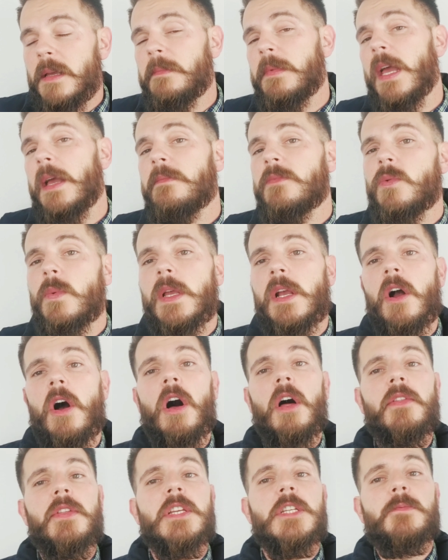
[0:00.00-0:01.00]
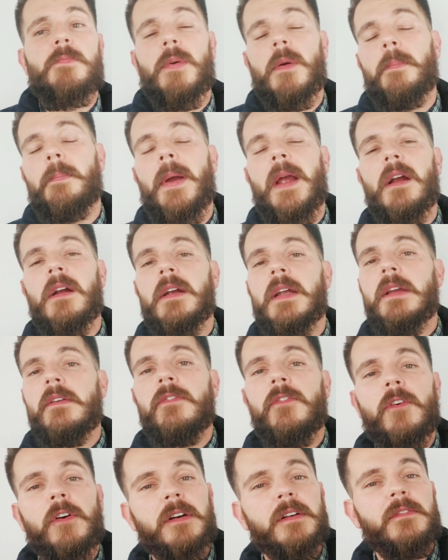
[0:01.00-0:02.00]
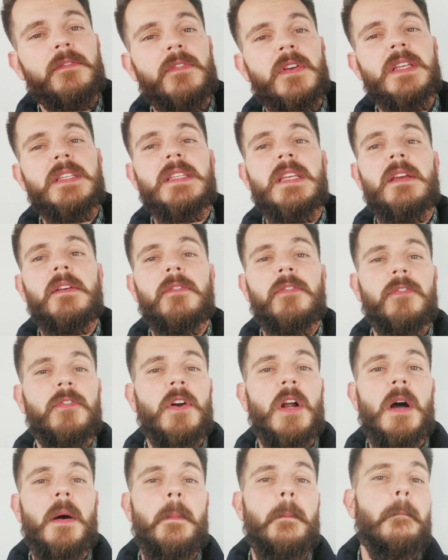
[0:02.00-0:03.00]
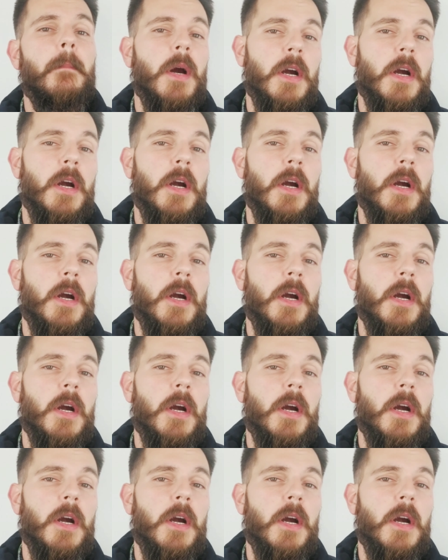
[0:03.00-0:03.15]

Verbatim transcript: Sometimes we call this preparing for a visit from